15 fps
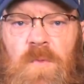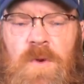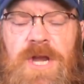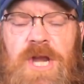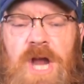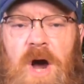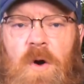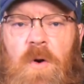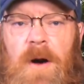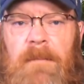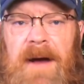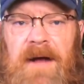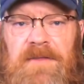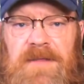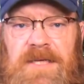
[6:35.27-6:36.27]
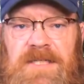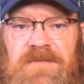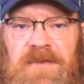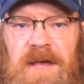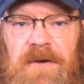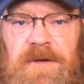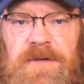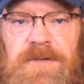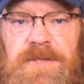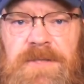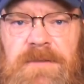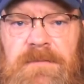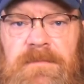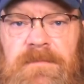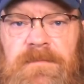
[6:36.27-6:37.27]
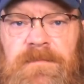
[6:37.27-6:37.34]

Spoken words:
We know about these failures.